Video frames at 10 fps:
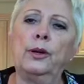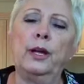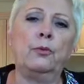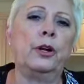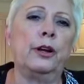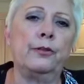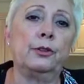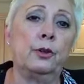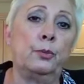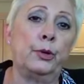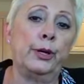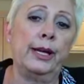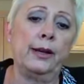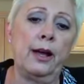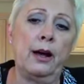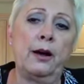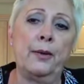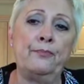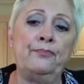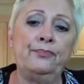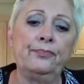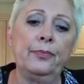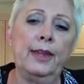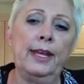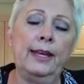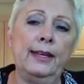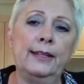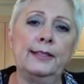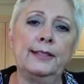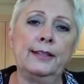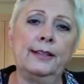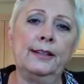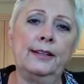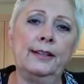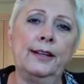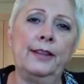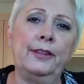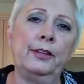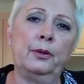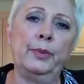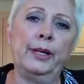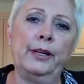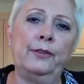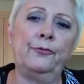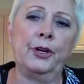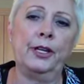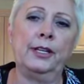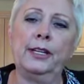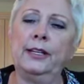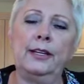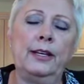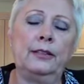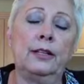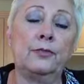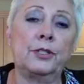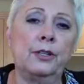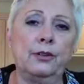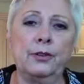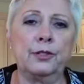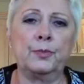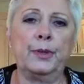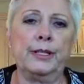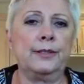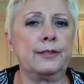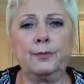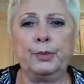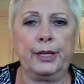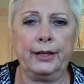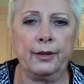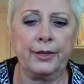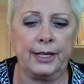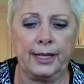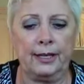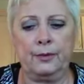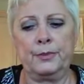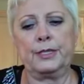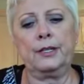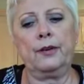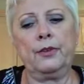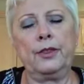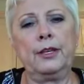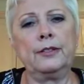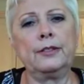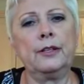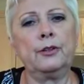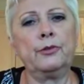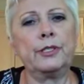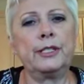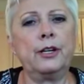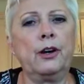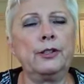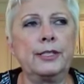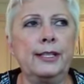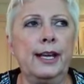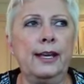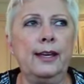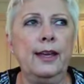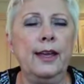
and one other little boy. Um, and uh, I think it'll be fun. He, he loves to go to those places and play all the games and everything. So Christy called today